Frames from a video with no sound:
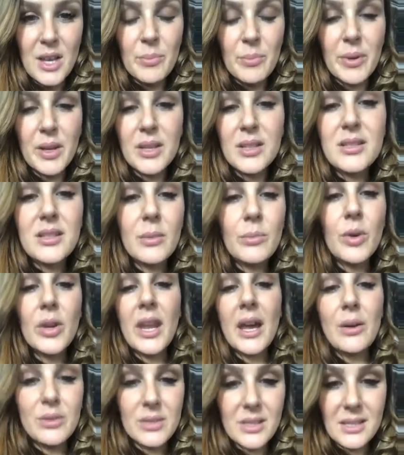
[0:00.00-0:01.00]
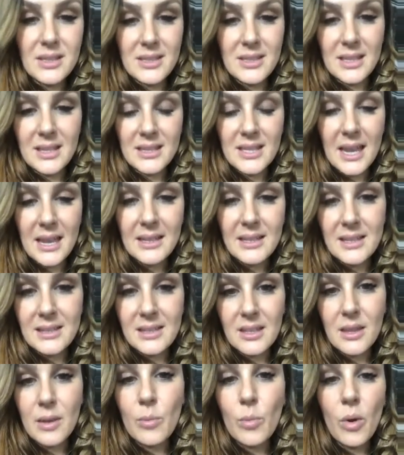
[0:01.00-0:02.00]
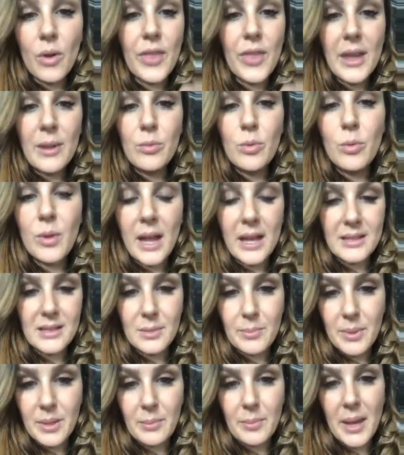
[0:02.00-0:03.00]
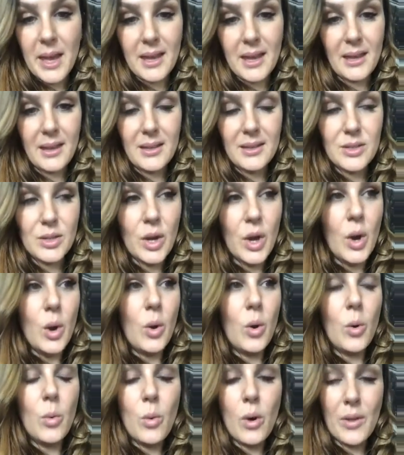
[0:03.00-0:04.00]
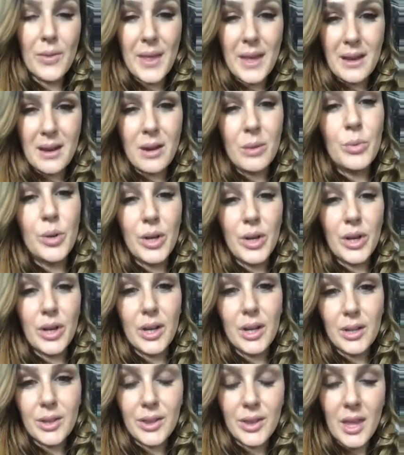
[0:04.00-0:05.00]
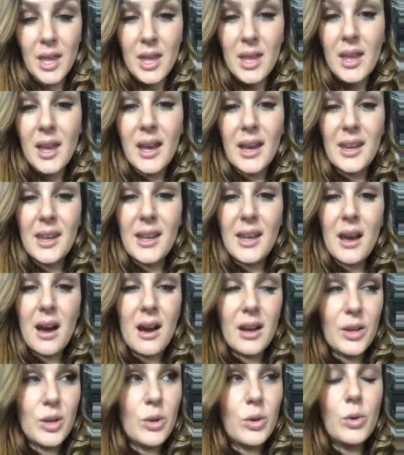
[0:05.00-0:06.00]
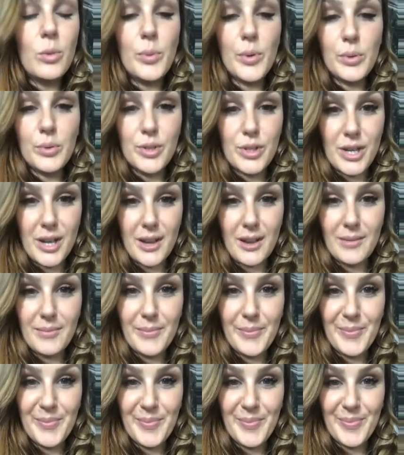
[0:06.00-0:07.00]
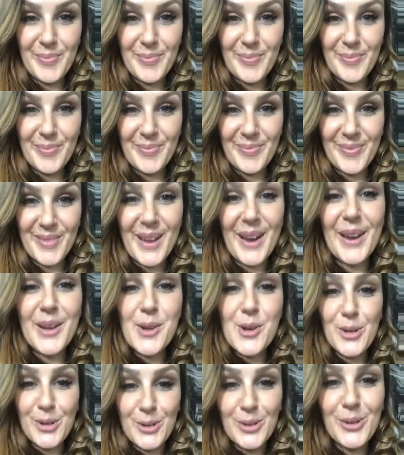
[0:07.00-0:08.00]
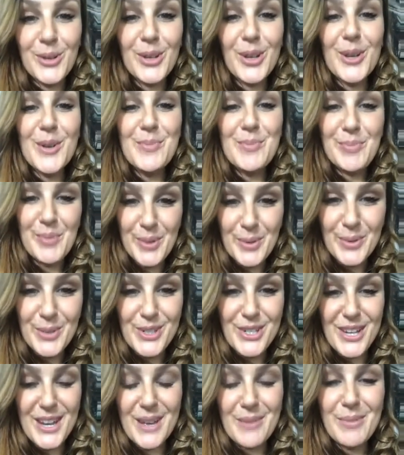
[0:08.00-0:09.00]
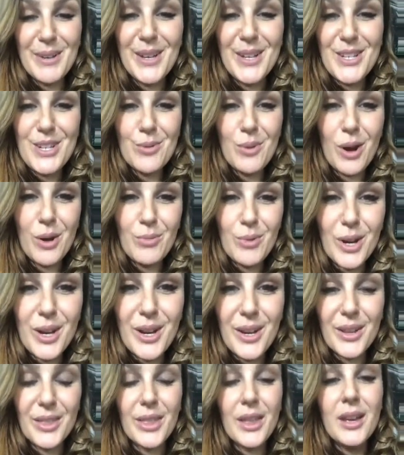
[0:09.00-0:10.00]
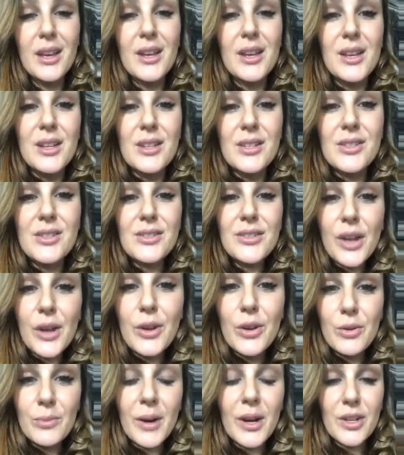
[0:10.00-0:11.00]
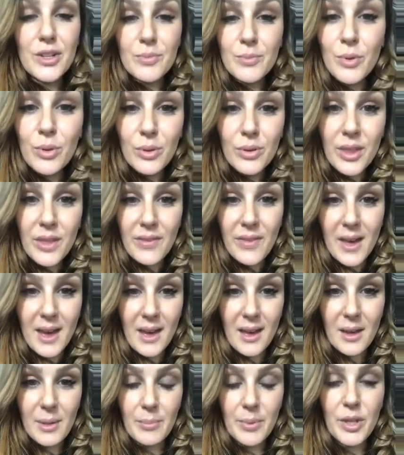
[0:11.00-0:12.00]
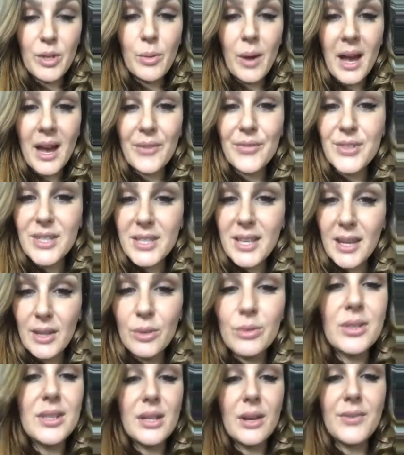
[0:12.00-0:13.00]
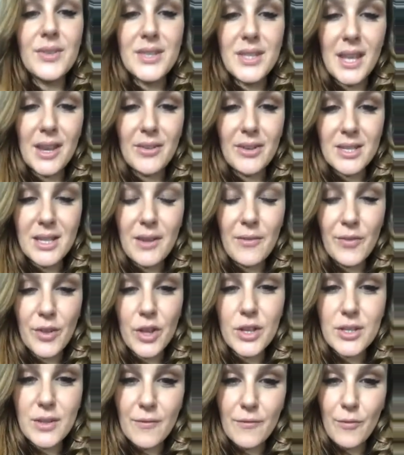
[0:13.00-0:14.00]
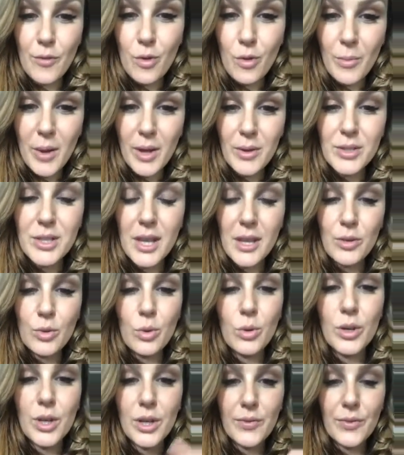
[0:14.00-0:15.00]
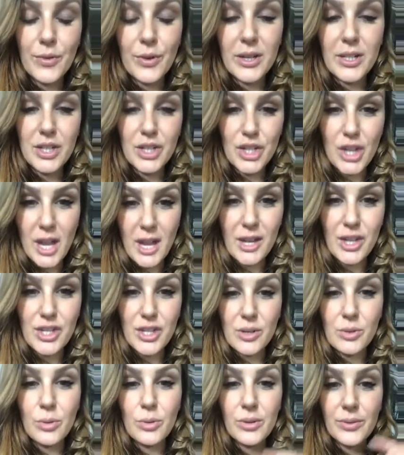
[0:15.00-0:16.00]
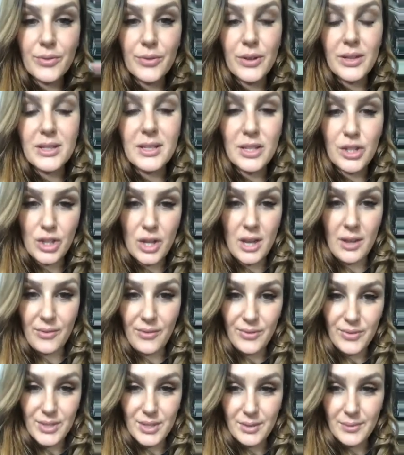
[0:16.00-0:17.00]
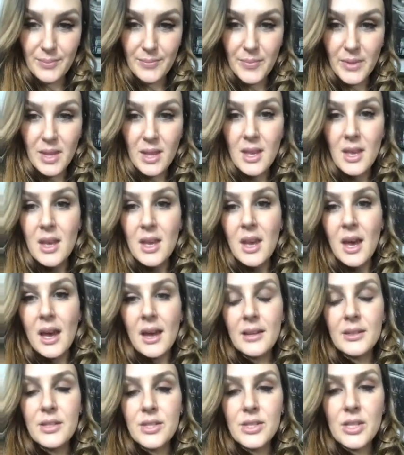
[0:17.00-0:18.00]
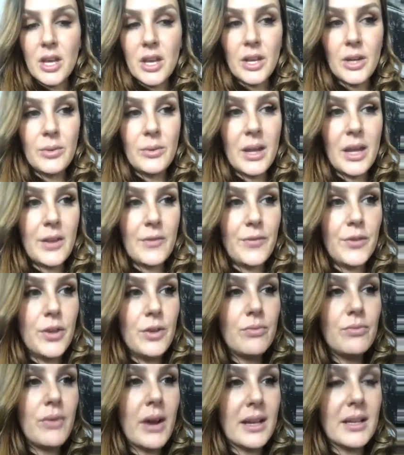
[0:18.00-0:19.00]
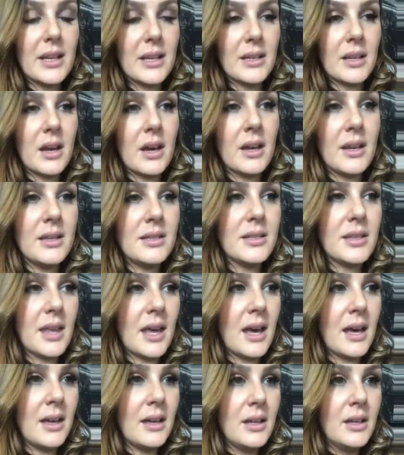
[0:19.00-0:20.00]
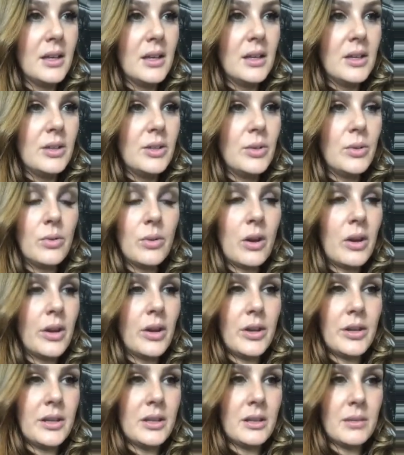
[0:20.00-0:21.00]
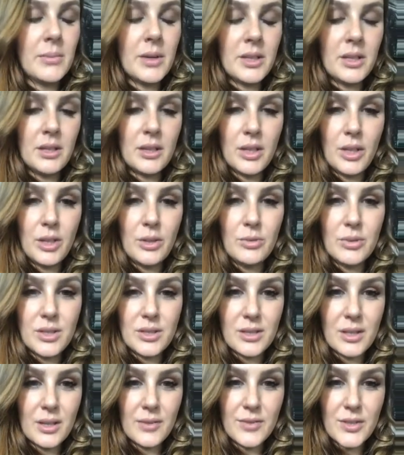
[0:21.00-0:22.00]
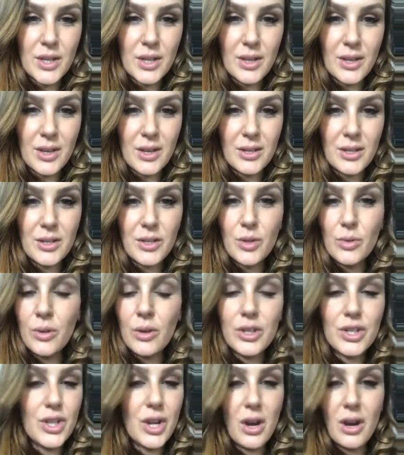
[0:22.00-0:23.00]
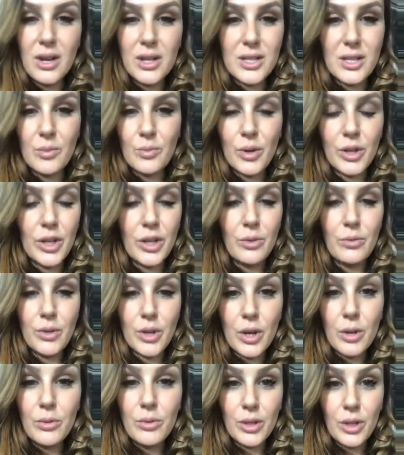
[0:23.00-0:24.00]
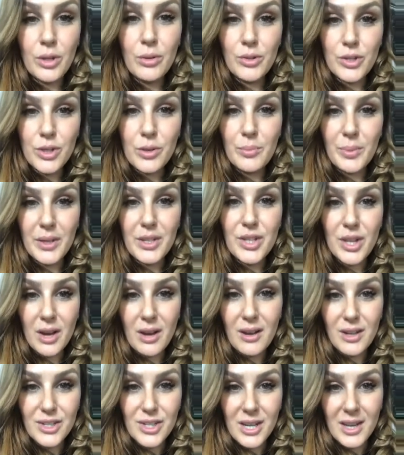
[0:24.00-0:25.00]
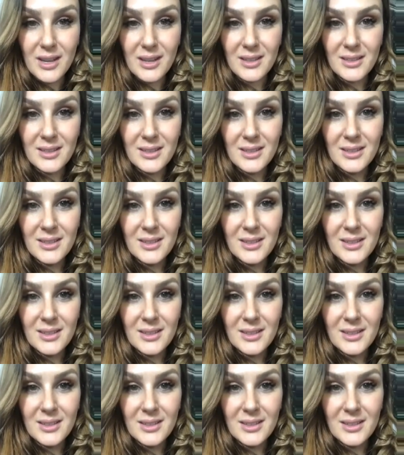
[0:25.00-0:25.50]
because someone else is dictating to them what they will get to be paid or what they are worth. And I call bullshit. I call bullshit, because you are worth so much more than that. But you have to take yourself seriously first and foremost in order for it to change, in order for it to shift. And so if you recognise that you're not earning the money that you deserve to earn, and you're not charging what you know that you should be charging,